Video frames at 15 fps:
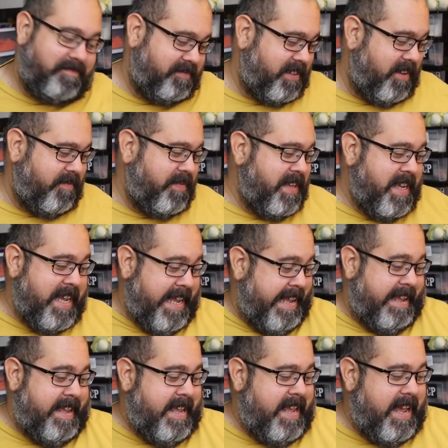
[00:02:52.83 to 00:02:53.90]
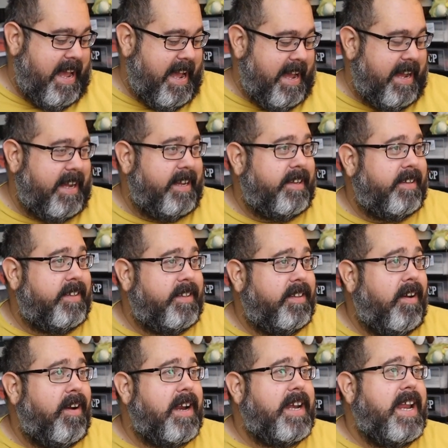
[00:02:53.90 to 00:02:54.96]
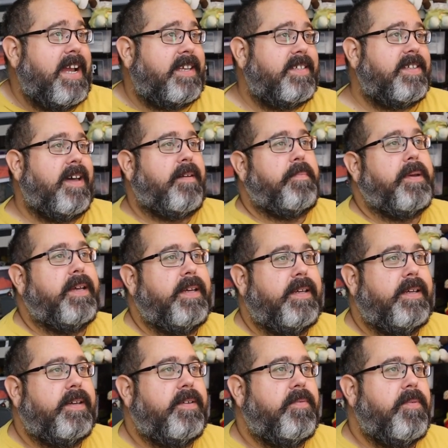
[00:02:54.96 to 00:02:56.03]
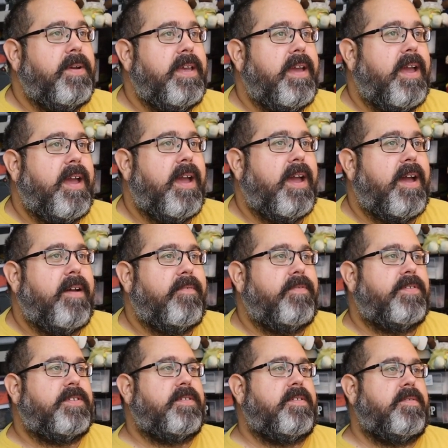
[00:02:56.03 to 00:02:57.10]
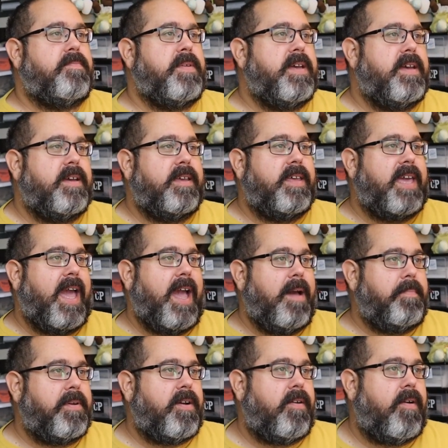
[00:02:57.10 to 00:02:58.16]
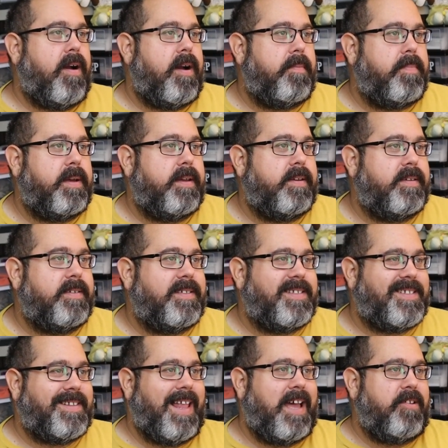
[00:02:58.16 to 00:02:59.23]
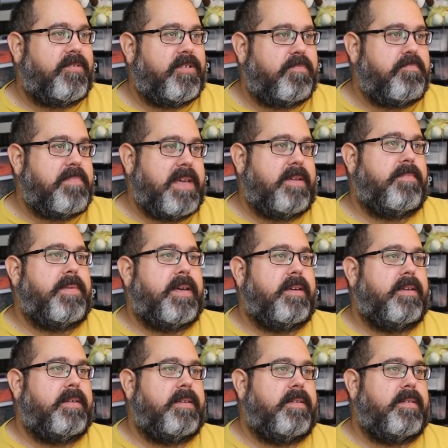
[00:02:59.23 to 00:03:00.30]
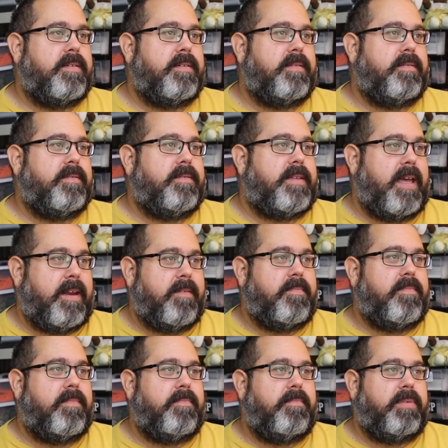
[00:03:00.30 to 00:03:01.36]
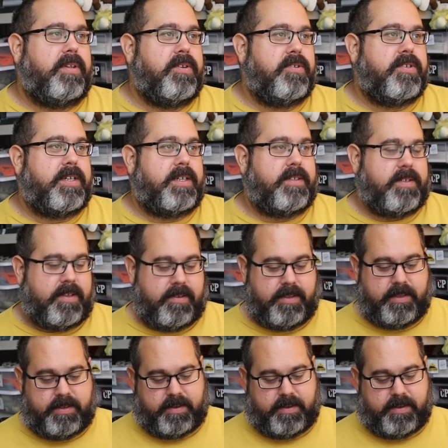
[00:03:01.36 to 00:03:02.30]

So, uh, all right, next up, we have some Gap Crop Slouch Bib Denim Blue Jeans. So these